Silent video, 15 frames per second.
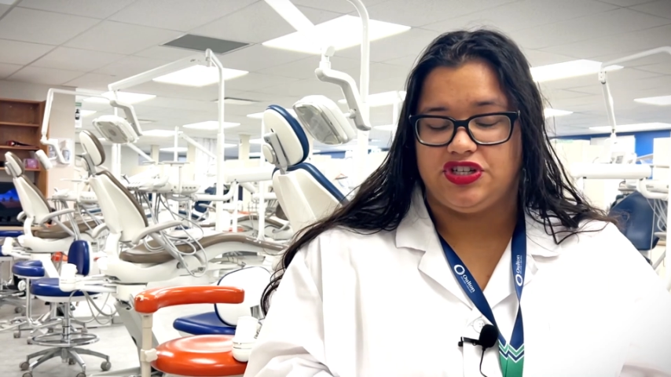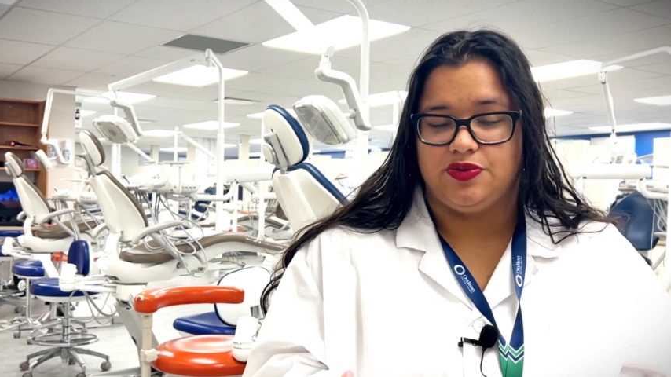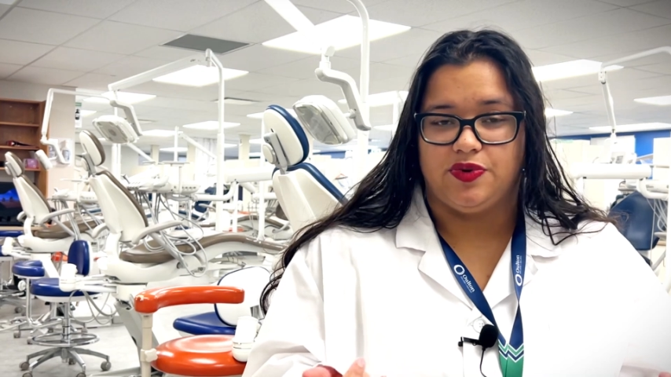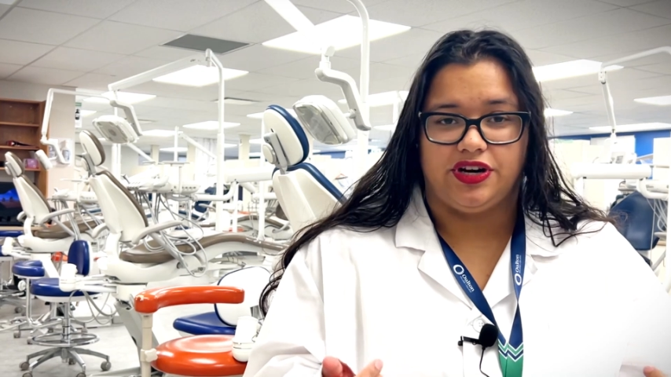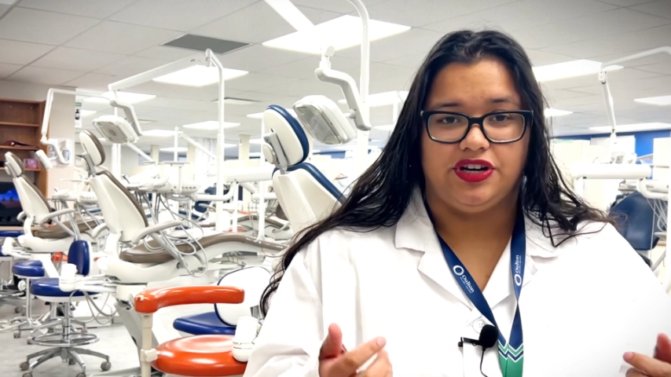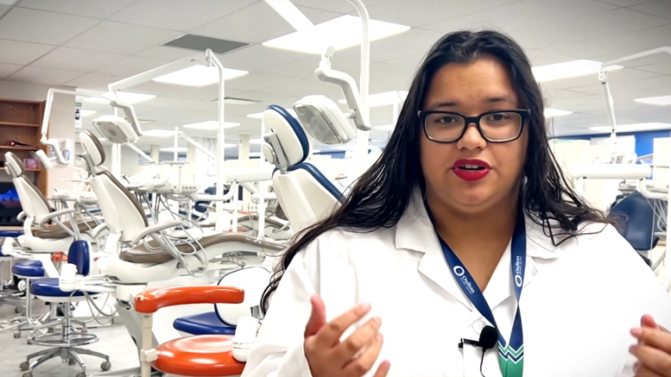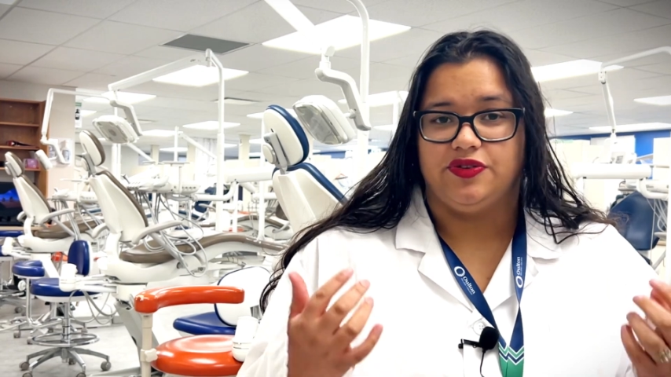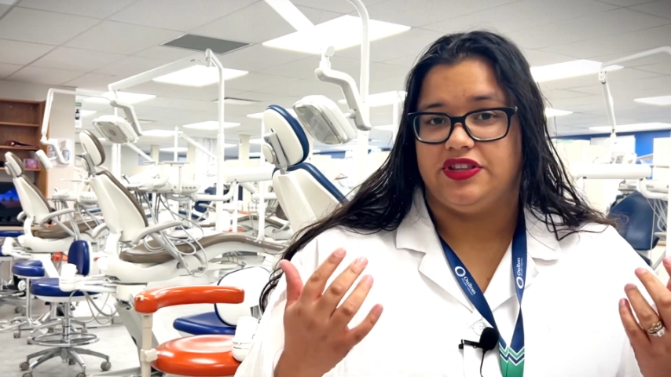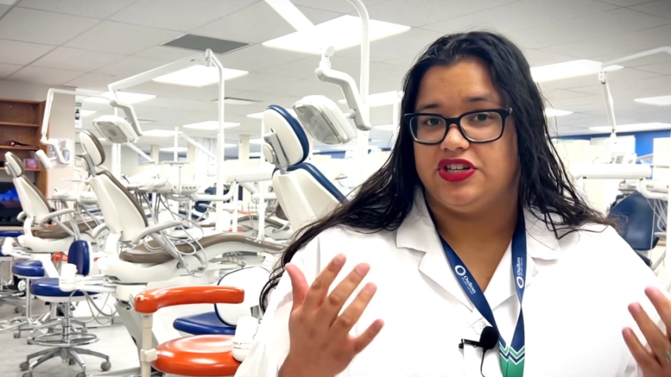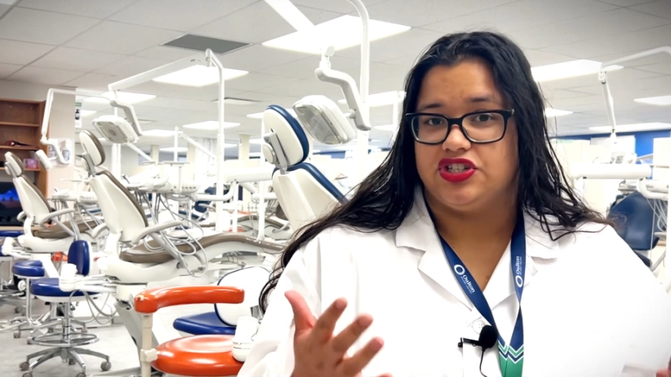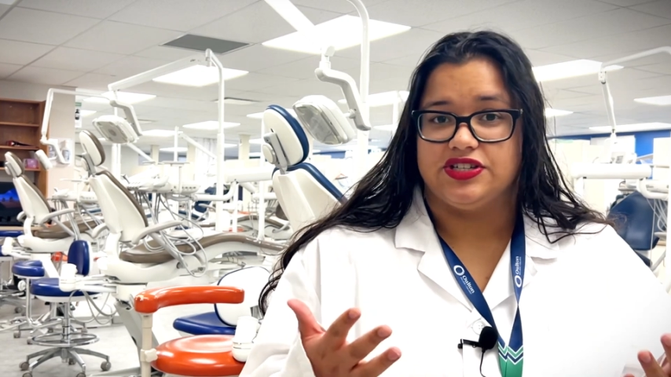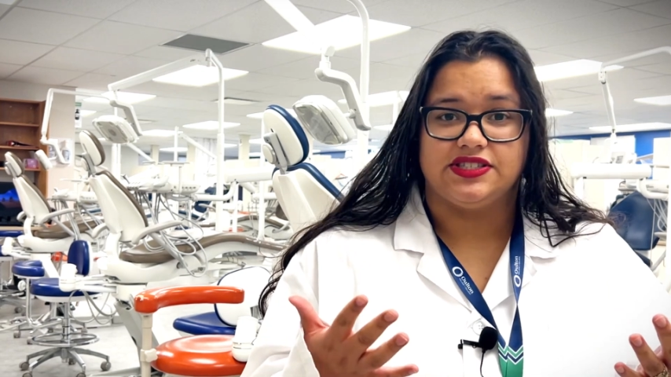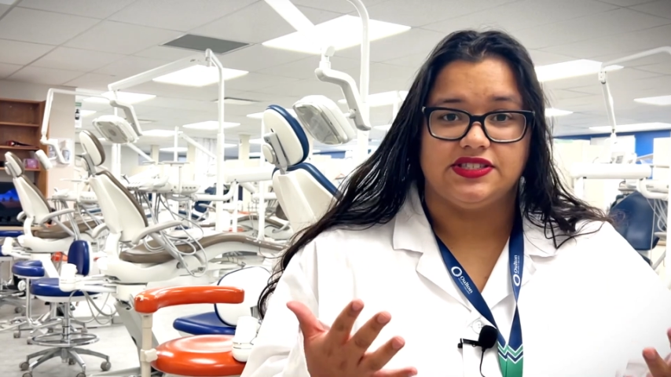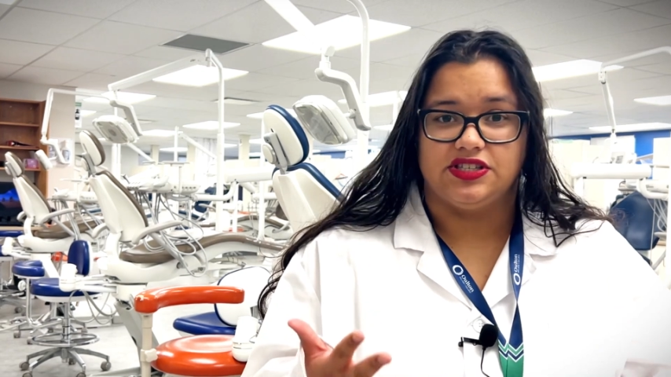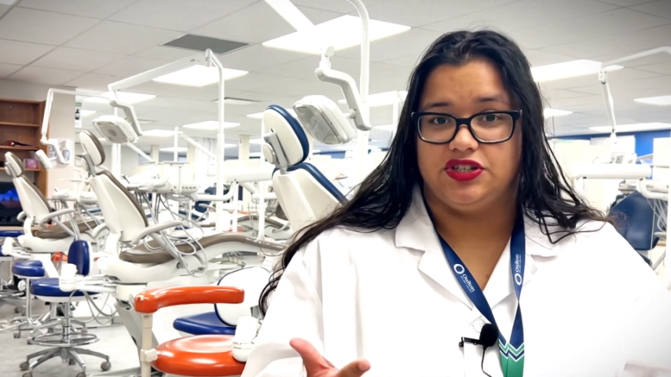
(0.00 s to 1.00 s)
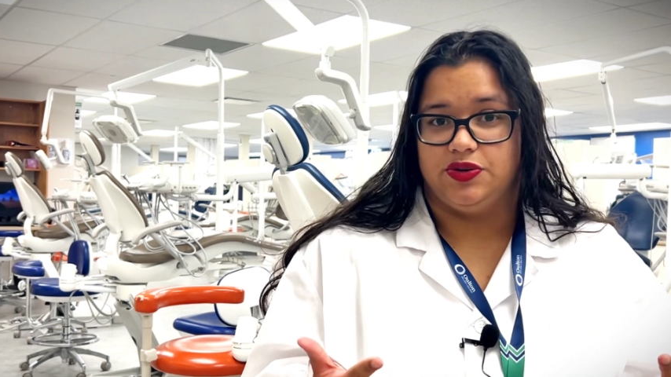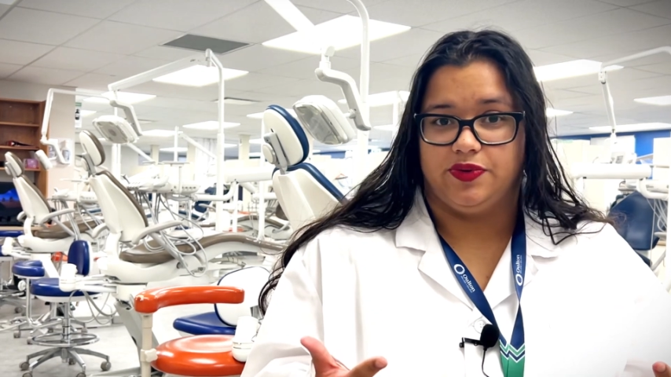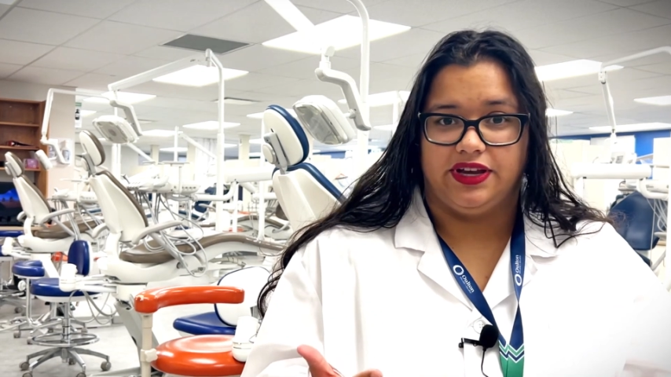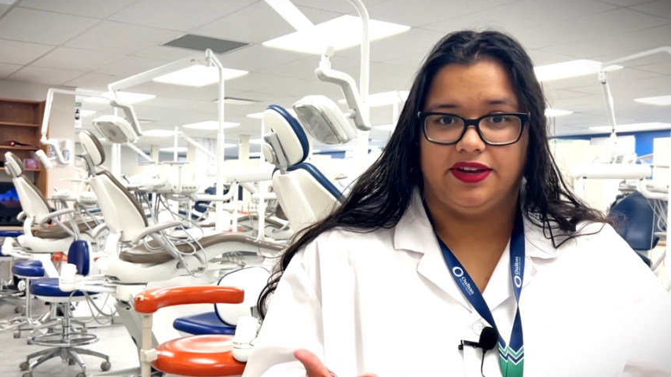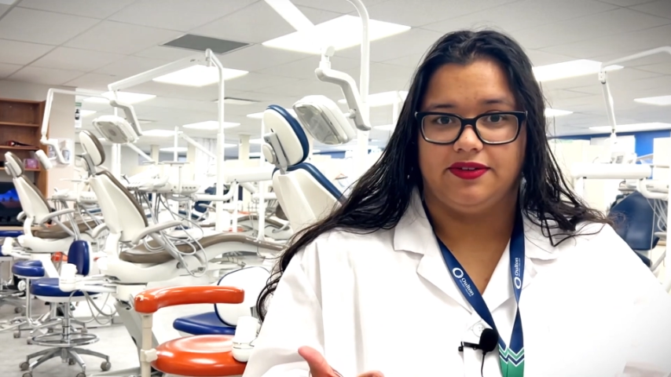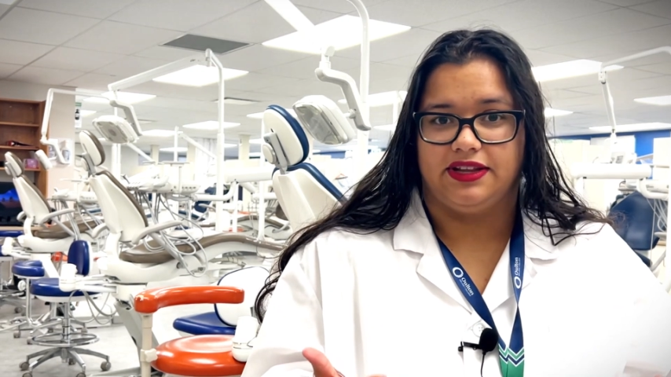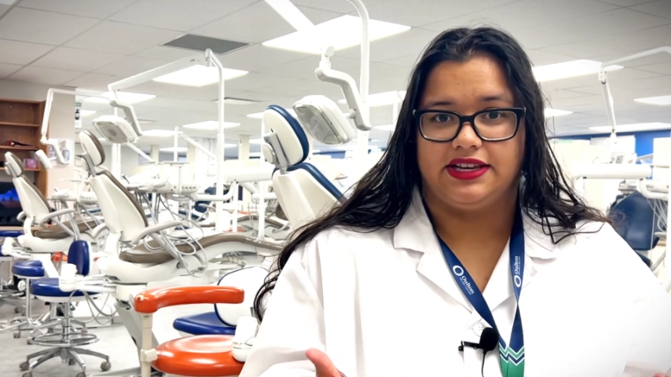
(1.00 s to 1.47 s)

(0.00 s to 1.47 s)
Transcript: you want to do, then just do it,